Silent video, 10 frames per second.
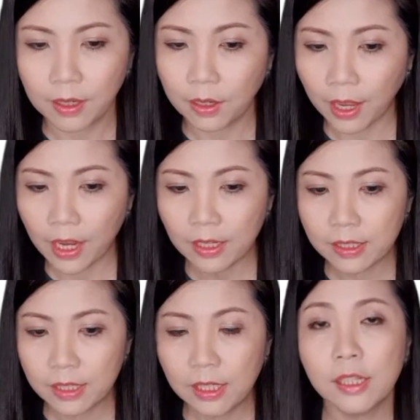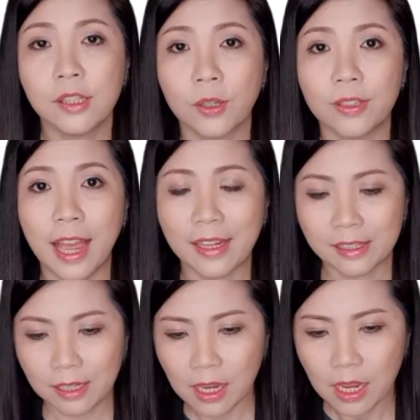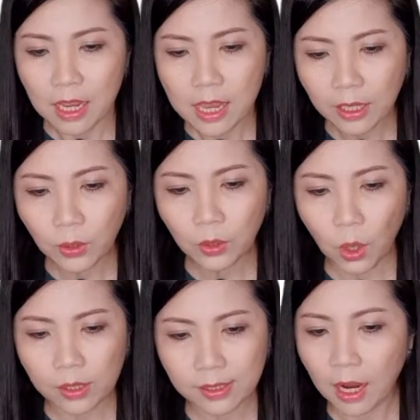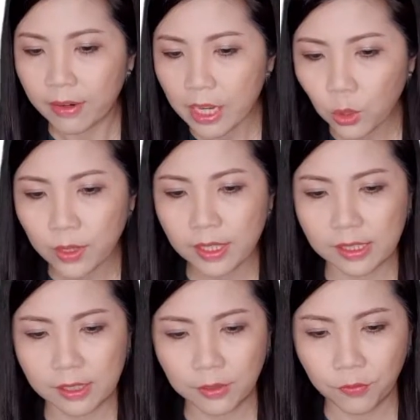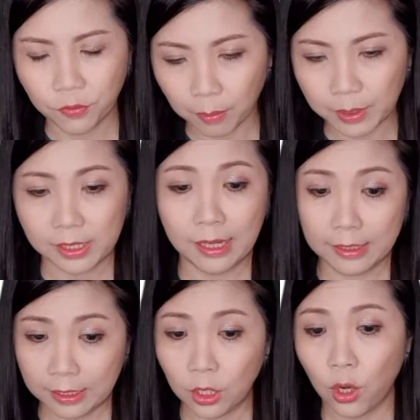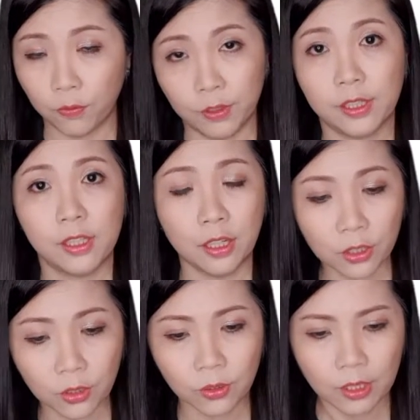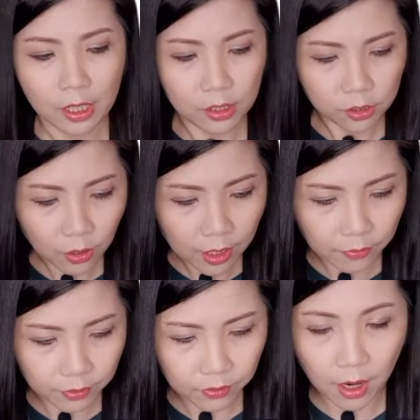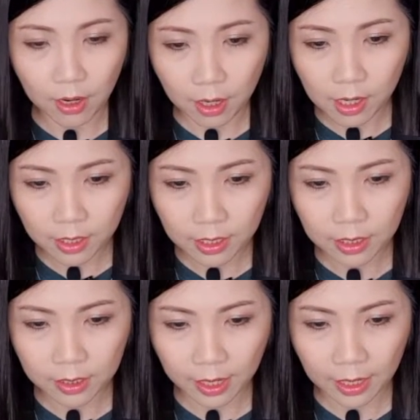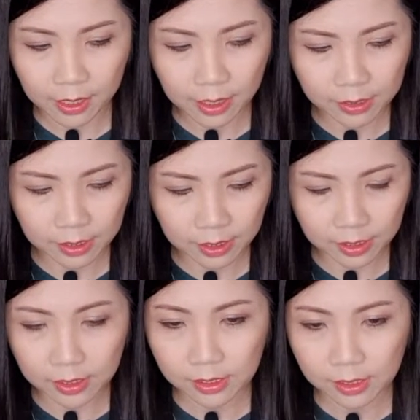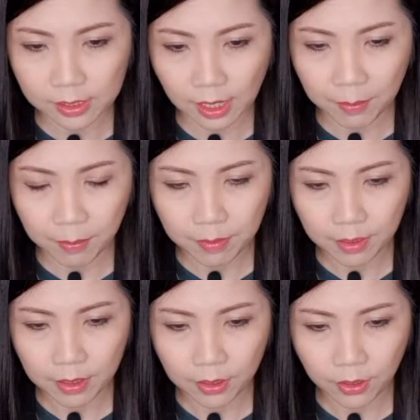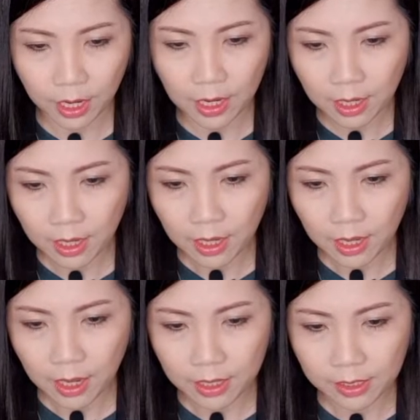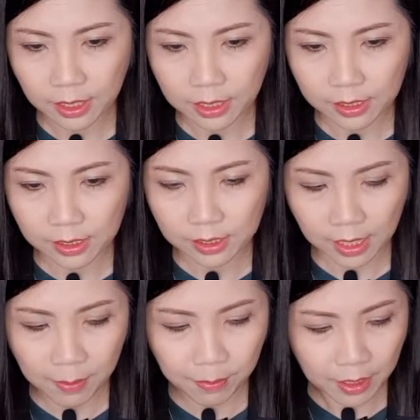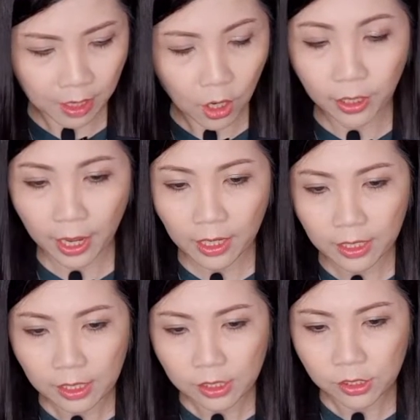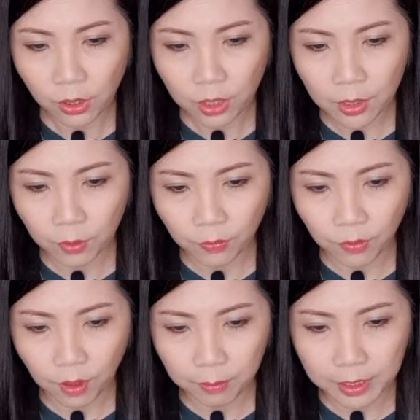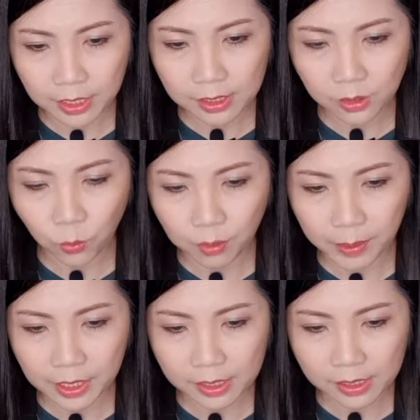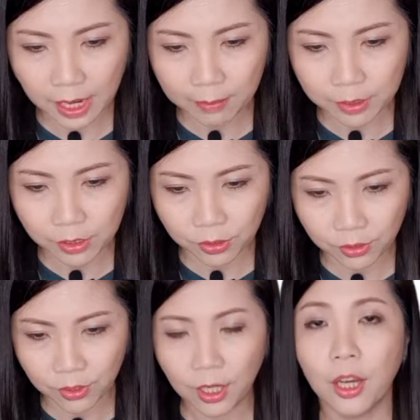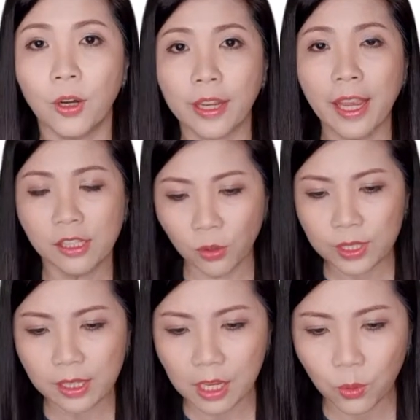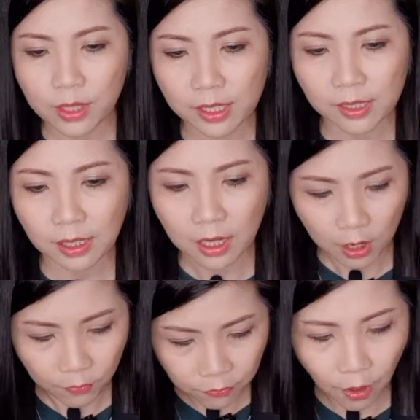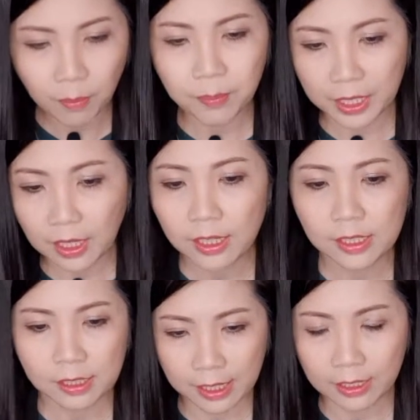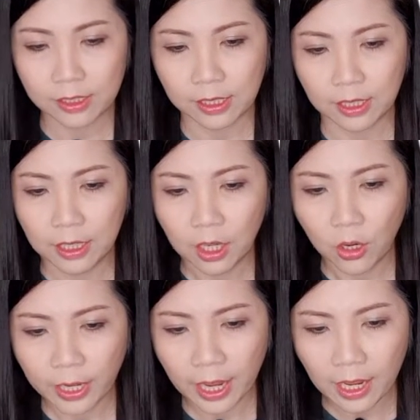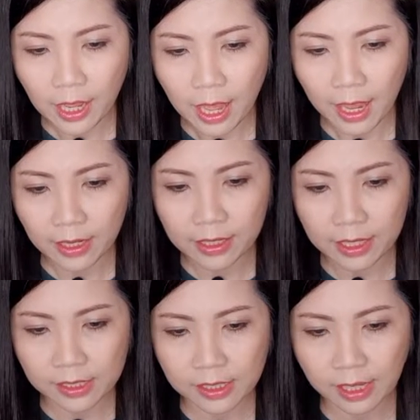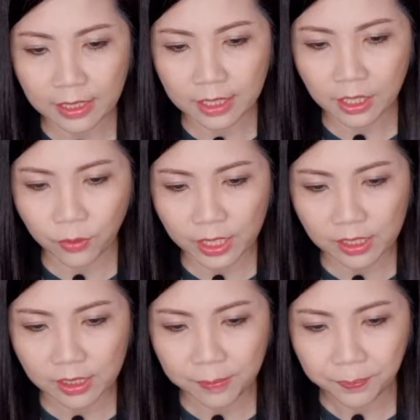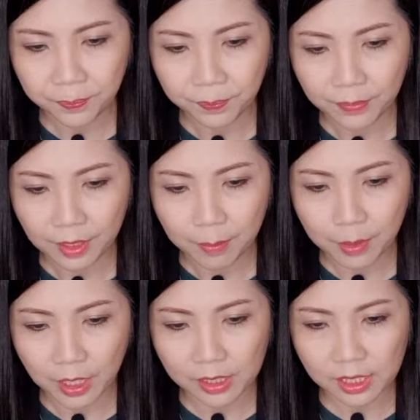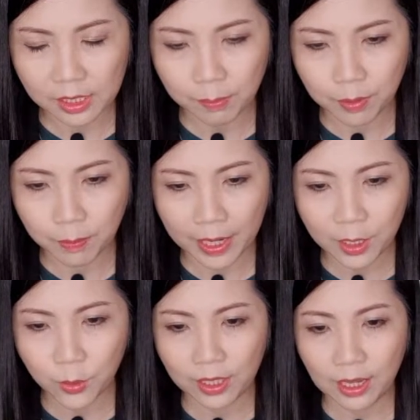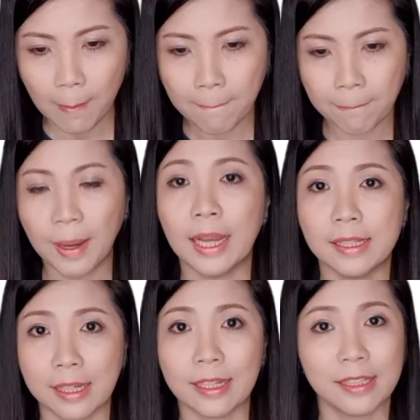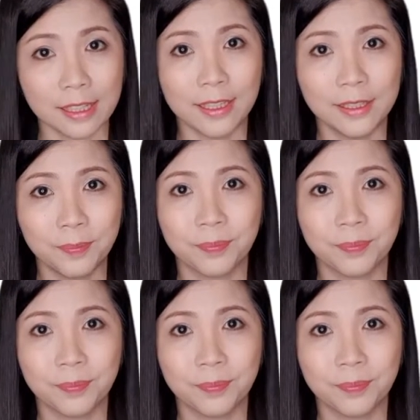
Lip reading: Okay, so next, equal chords are equidistant from the center of the circle. So if the arc here, okay, this and this is the same, okay, and this is the same, okay, so it will form, this will be the same too. Okay, so it's equidistant from the center. Okay, and this is 90 degrees because it's perpendicular bisector.